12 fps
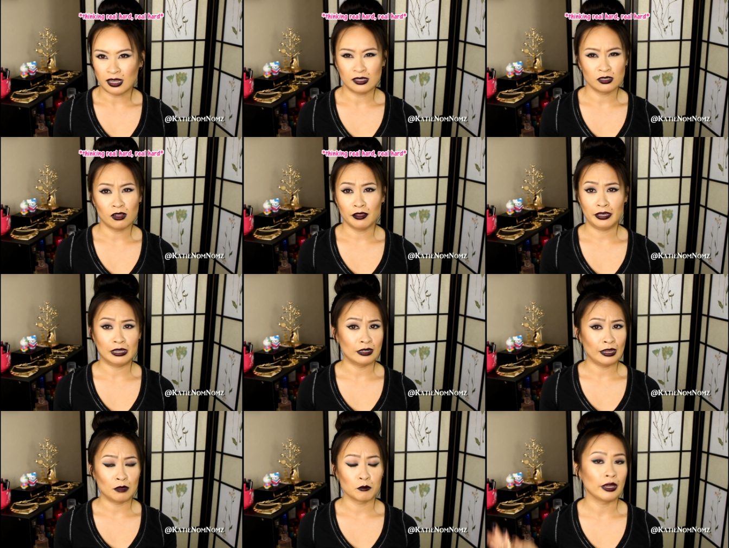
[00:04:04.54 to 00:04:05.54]
That's all I
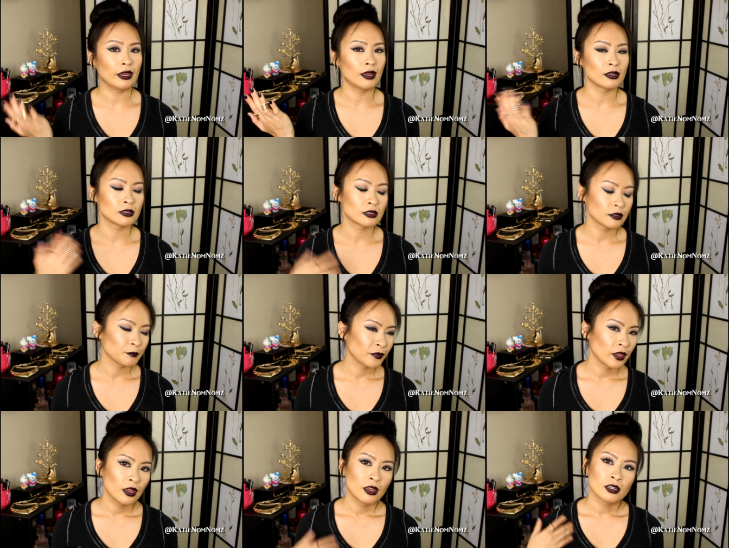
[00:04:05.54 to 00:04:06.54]
could name, I guess.
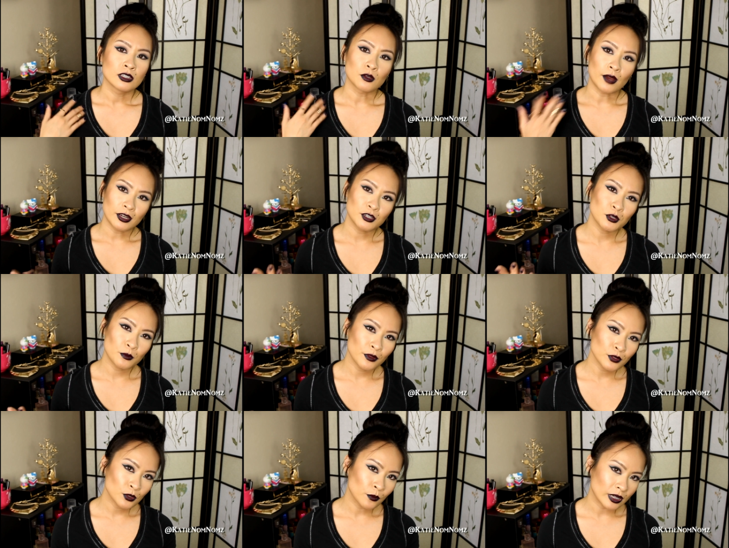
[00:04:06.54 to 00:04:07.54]
So I had to do
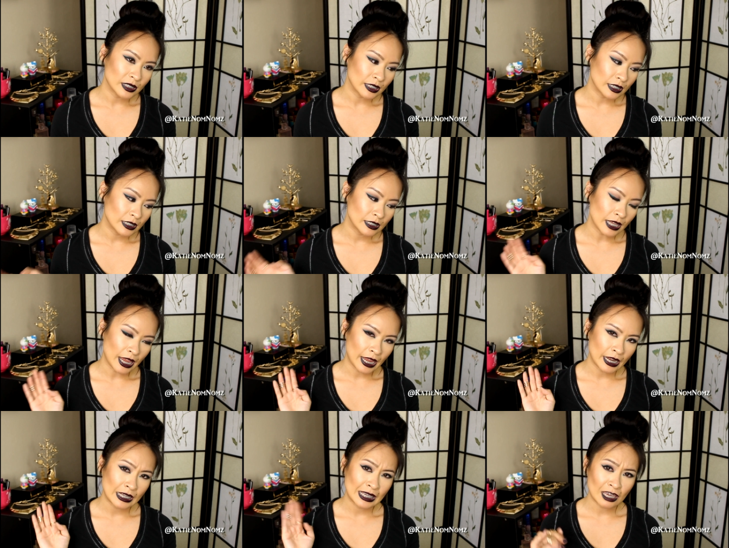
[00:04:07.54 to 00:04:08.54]
one of those quizzes,
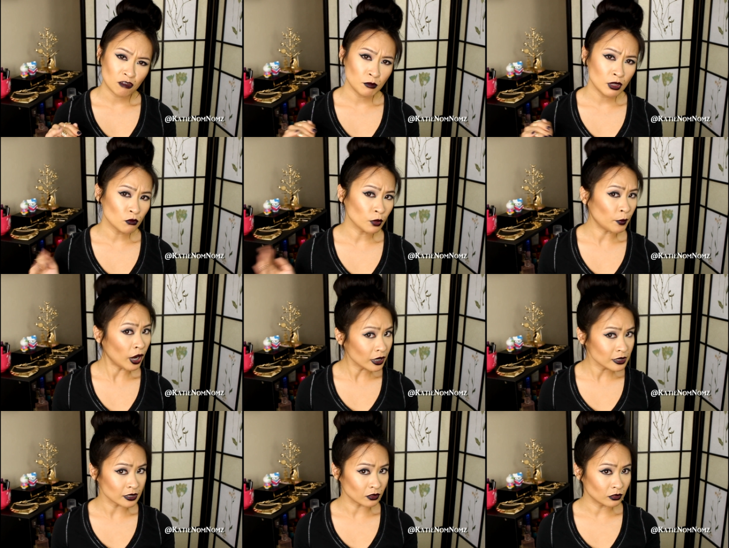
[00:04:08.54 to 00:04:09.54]
and it gave me
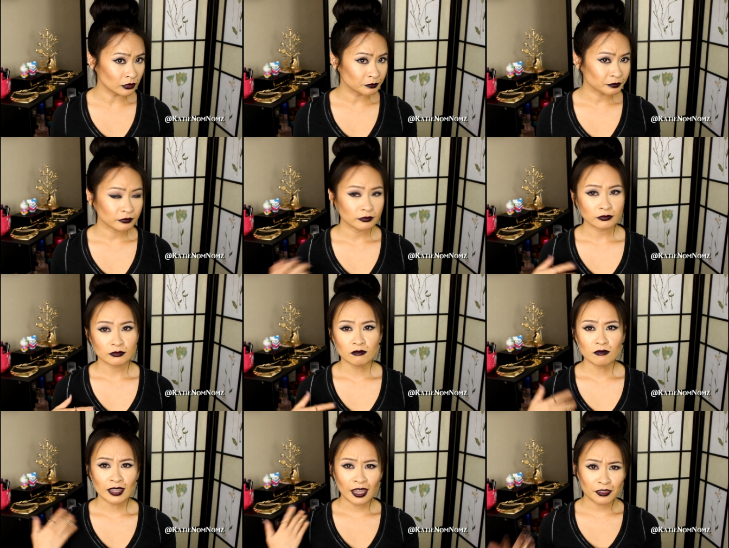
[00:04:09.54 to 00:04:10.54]
Rapunzel,
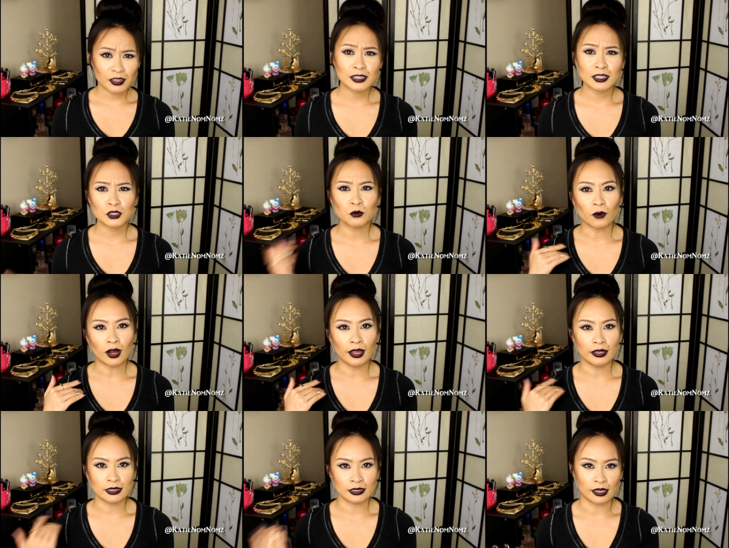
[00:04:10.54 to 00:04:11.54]
and this is
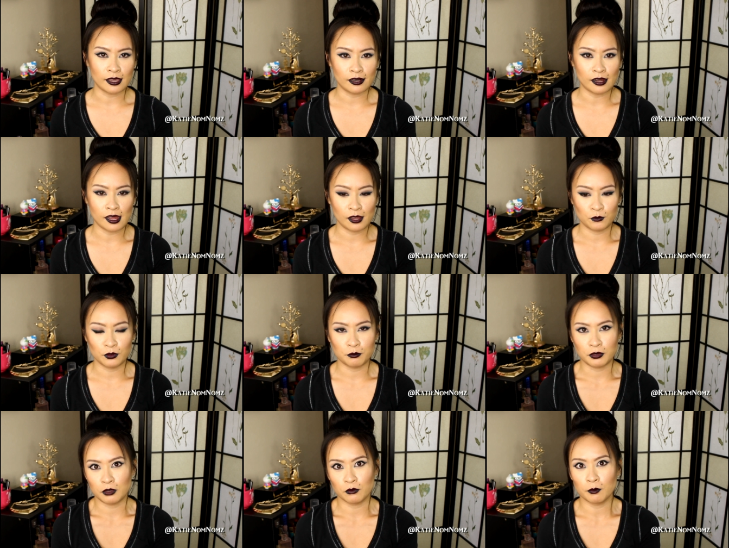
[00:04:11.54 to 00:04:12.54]
why it said I
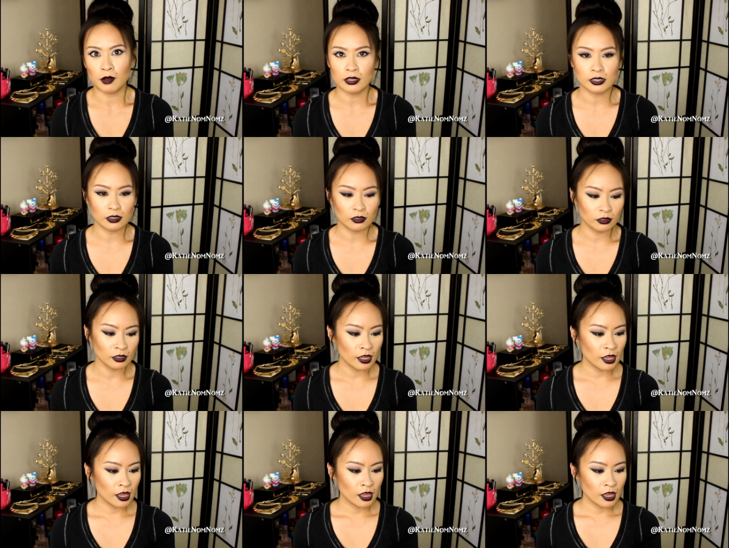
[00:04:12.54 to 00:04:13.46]
would be Rapunzel.